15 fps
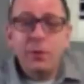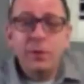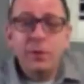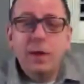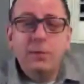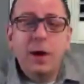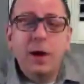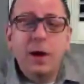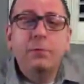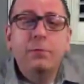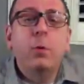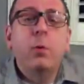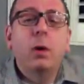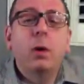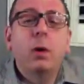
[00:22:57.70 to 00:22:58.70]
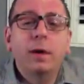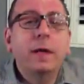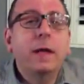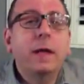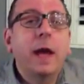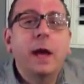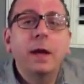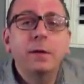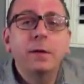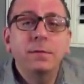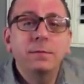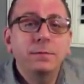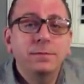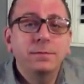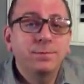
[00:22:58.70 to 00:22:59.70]
will never have to work again
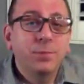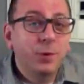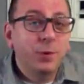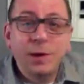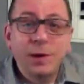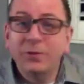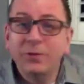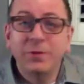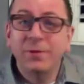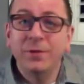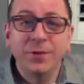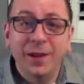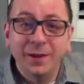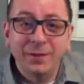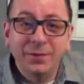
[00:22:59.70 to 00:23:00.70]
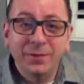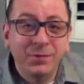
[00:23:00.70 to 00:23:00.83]
for the rest of his life.